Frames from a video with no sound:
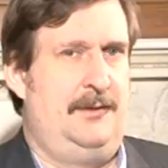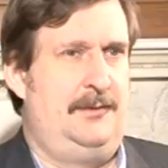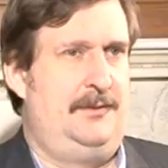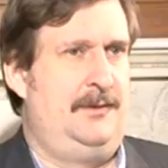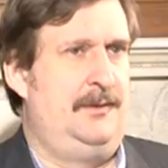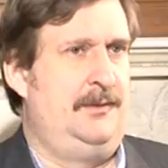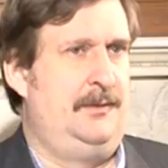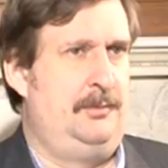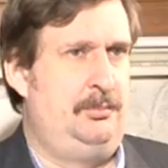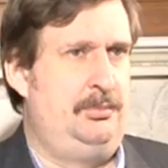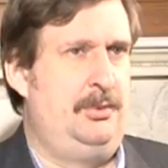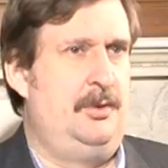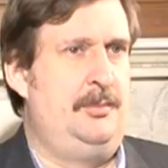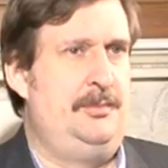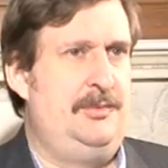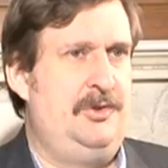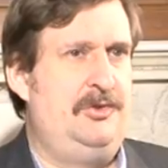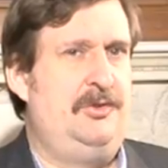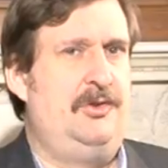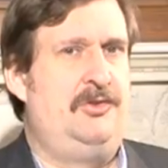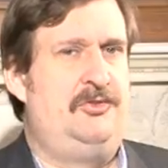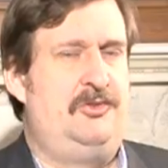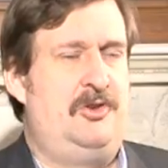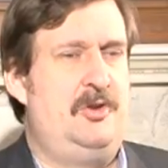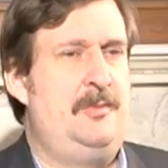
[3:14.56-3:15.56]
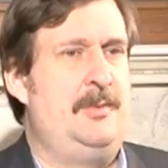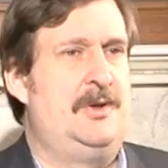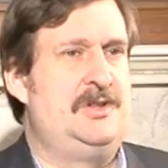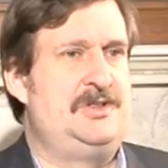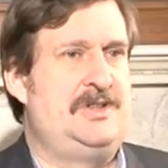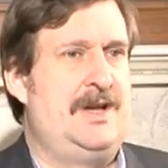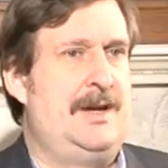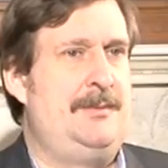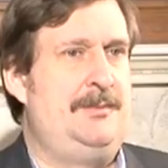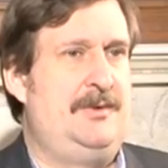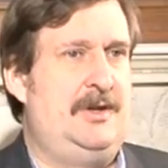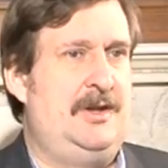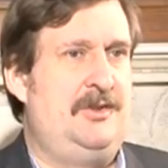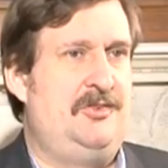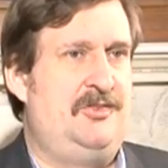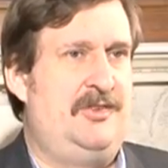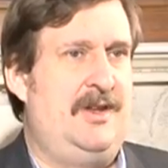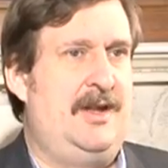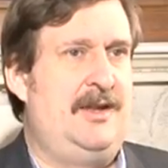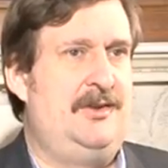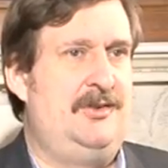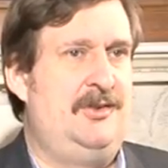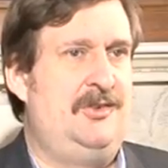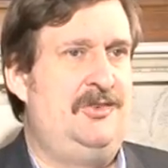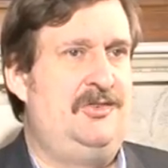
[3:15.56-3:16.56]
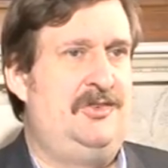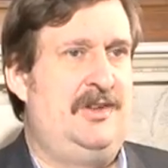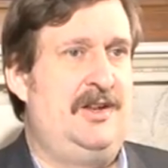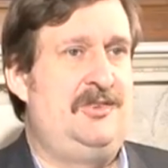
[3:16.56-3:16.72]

The problem is there's too much happening in standards.